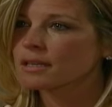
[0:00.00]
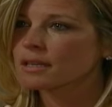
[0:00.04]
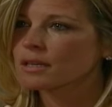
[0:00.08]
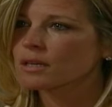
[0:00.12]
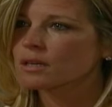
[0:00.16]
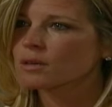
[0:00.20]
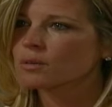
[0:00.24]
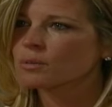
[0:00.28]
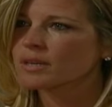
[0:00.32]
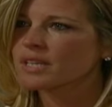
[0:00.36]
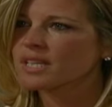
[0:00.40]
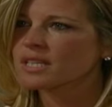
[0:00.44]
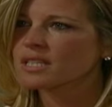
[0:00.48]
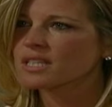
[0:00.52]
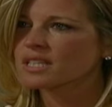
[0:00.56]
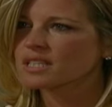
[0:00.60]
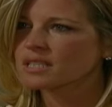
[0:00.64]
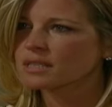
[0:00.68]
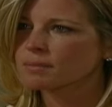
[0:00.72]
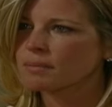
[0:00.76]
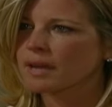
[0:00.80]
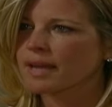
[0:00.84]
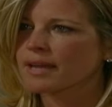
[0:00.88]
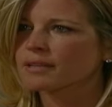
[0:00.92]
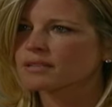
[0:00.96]
We
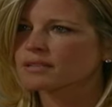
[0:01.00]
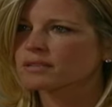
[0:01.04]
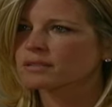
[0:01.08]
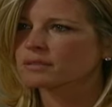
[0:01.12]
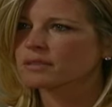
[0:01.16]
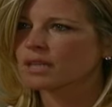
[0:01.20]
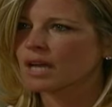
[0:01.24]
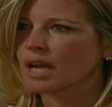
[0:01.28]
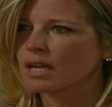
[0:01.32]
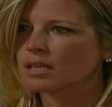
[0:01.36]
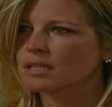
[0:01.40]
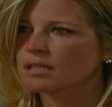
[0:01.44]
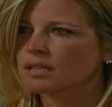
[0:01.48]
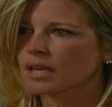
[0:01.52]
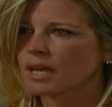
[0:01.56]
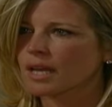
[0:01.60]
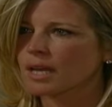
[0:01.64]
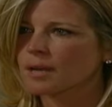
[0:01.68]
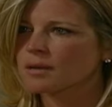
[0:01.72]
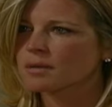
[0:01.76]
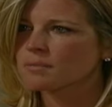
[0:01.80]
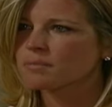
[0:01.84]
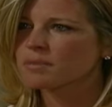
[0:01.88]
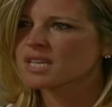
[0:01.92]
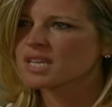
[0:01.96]
dismantle
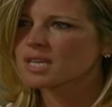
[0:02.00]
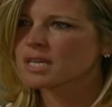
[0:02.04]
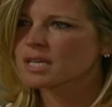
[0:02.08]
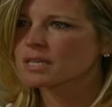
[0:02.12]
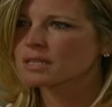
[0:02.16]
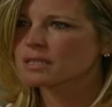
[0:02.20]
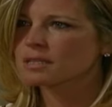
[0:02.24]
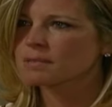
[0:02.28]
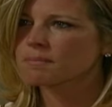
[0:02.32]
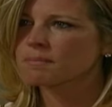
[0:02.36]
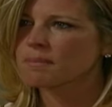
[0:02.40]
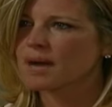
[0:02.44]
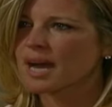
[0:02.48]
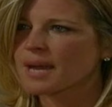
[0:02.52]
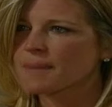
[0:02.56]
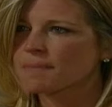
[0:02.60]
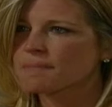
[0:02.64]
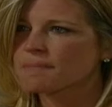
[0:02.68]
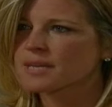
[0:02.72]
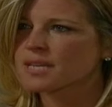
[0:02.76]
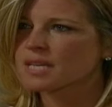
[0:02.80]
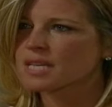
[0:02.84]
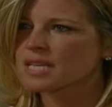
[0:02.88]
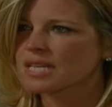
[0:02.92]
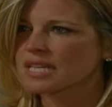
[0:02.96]
Dante piece by
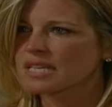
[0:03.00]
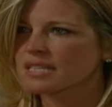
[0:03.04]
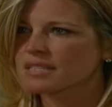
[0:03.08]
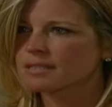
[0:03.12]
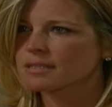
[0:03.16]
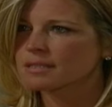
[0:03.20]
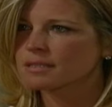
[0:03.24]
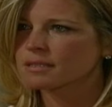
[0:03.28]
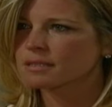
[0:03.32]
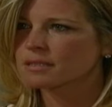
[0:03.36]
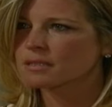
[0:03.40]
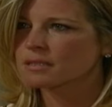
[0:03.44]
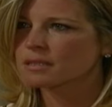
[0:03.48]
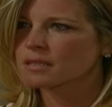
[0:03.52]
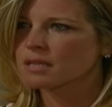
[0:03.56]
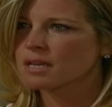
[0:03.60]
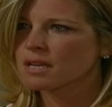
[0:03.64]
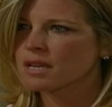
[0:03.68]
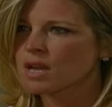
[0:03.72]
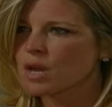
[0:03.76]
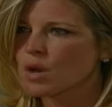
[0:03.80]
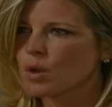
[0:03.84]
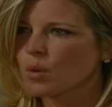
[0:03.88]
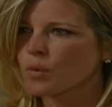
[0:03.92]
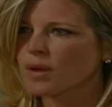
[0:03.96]
piece.
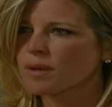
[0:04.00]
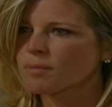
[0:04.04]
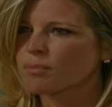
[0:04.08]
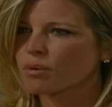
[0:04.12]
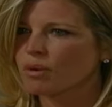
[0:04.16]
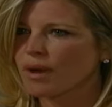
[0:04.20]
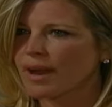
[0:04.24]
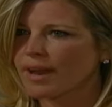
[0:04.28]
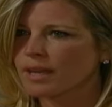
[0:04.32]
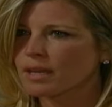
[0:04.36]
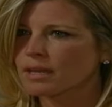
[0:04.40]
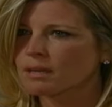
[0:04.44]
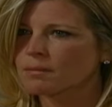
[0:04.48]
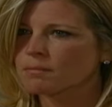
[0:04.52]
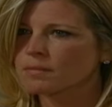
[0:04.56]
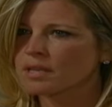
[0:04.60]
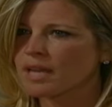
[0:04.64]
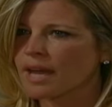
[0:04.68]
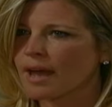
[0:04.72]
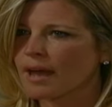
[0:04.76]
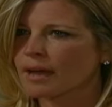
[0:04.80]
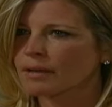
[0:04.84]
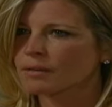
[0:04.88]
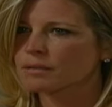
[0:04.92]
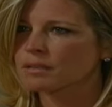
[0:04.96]
We break him
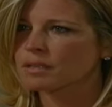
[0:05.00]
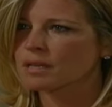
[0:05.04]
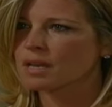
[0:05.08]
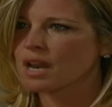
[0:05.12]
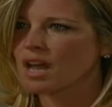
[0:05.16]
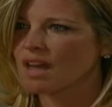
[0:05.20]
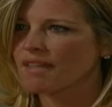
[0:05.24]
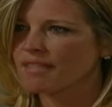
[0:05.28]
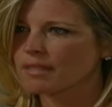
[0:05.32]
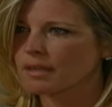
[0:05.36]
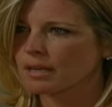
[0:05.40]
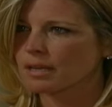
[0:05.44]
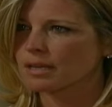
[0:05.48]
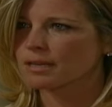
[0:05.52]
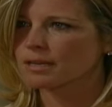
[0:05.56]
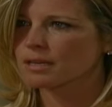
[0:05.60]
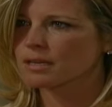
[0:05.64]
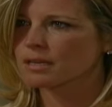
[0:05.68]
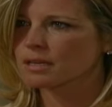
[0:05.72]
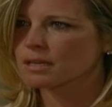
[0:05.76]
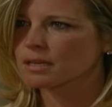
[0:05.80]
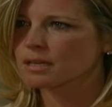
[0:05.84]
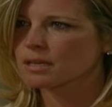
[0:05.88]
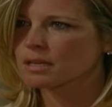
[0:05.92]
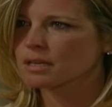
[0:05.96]
down to nothing.
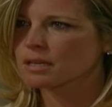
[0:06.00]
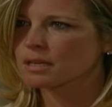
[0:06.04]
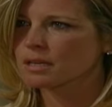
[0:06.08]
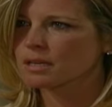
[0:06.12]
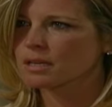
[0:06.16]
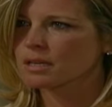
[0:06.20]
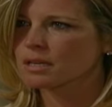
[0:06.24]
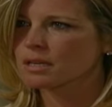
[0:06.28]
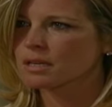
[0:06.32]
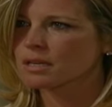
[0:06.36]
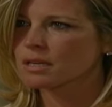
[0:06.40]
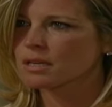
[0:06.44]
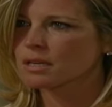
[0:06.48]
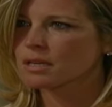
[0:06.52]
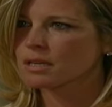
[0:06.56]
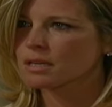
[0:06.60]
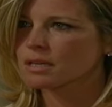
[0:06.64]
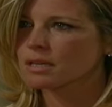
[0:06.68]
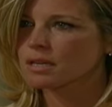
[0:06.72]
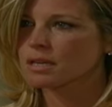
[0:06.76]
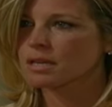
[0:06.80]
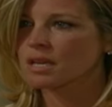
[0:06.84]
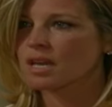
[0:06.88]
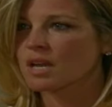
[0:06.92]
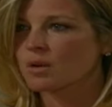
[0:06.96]

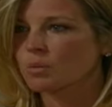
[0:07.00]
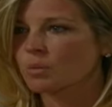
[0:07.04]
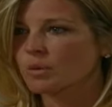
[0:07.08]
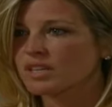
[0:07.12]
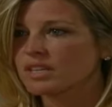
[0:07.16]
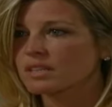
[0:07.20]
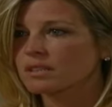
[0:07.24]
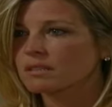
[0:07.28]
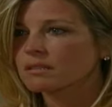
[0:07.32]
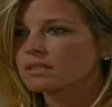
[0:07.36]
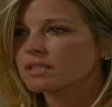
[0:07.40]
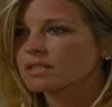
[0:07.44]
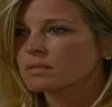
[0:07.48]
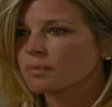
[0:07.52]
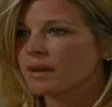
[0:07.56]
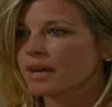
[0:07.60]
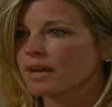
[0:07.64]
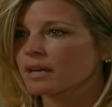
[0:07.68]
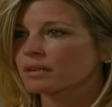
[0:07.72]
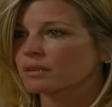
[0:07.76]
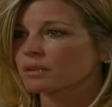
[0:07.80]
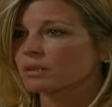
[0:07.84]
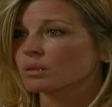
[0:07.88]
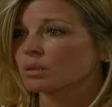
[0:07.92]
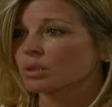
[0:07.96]
And we don't
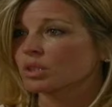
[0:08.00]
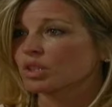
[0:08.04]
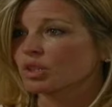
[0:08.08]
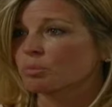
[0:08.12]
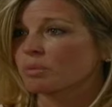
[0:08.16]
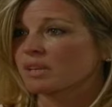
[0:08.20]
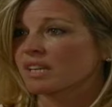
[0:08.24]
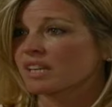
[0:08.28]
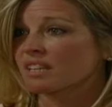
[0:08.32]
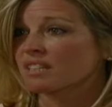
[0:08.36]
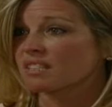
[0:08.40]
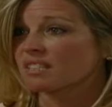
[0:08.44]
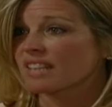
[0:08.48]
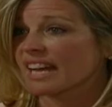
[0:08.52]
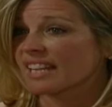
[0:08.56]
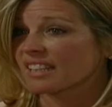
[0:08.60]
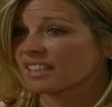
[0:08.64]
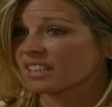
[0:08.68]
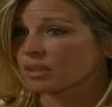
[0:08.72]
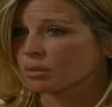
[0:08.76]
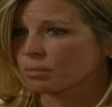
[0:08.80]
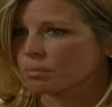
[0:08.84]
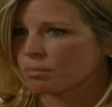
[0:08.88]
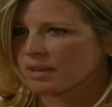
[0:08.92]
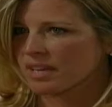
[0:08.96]
spare Lulu, because that
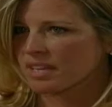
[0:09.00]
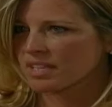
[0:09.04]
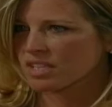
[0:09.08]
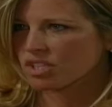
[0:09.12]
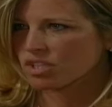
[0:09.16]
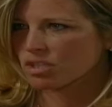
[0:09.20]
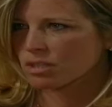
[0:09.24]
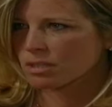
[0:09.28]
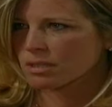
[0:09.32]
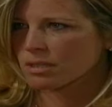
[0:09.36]
little bitch